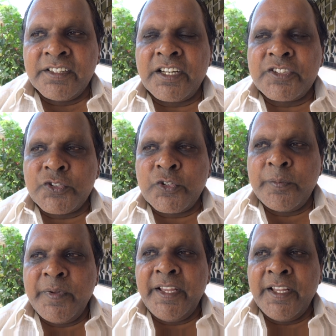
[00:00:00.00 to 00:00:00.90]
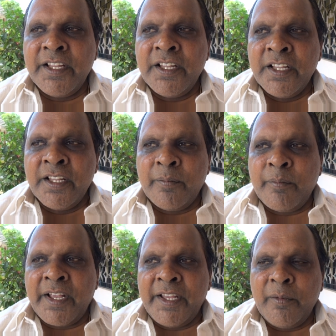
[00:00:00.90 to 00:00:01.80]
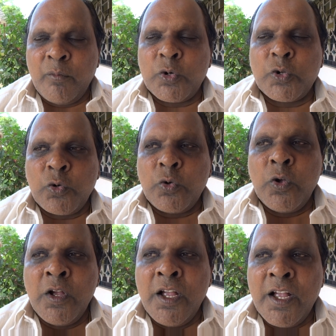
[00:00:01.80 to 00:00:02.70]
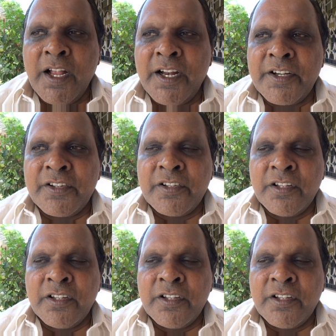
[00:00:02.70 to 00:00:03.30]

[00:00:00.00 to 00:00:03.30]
That should be my motto, and